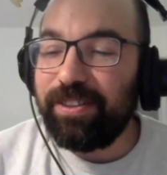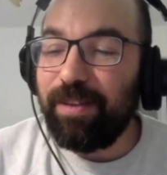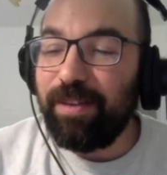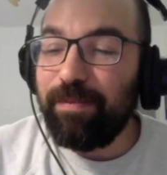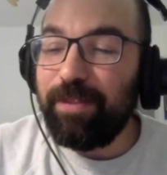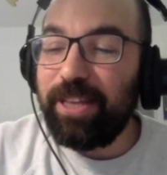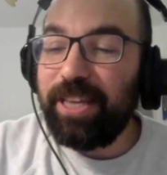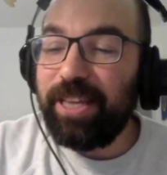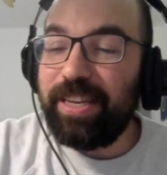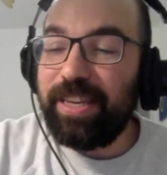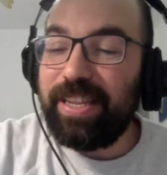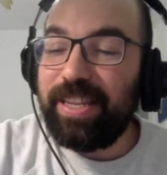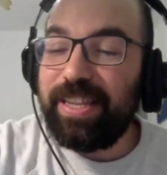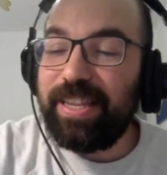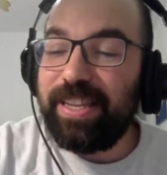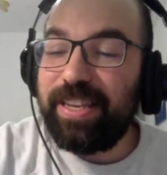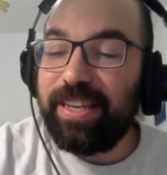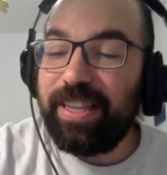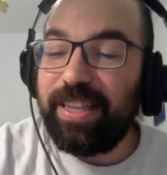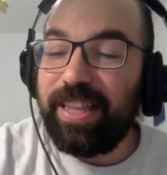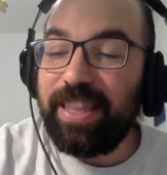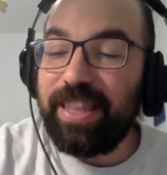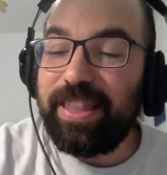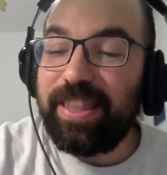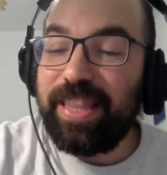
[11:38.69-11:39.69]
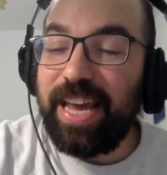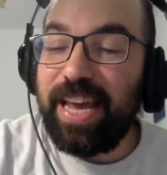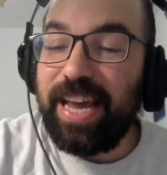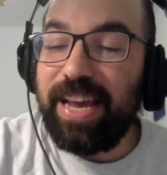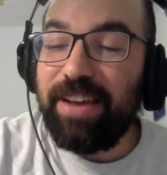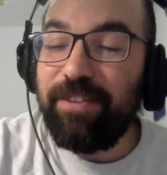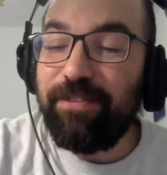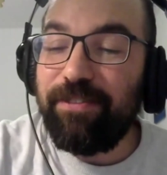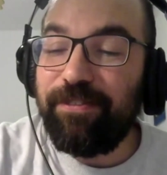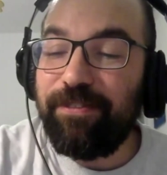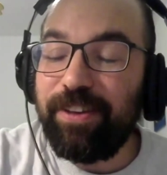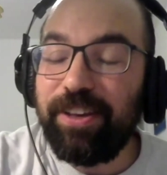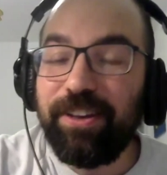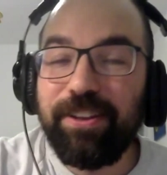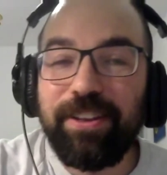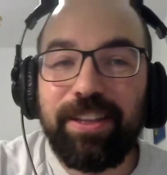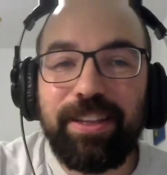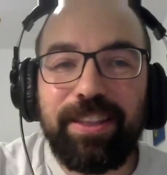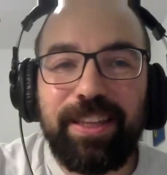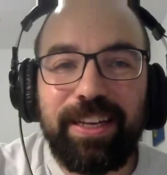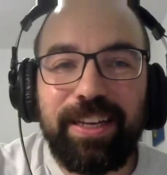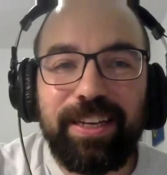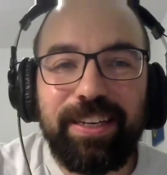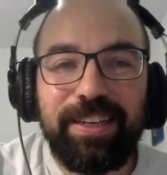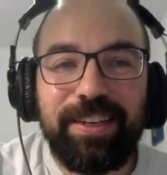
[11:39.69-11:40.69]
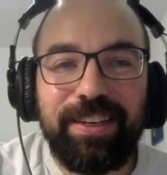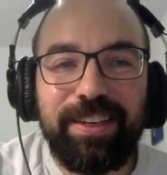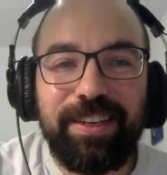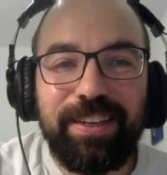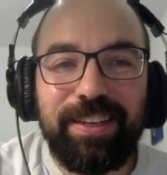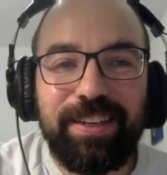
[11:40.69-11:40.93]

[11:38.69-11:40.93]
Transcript: something that they feel that they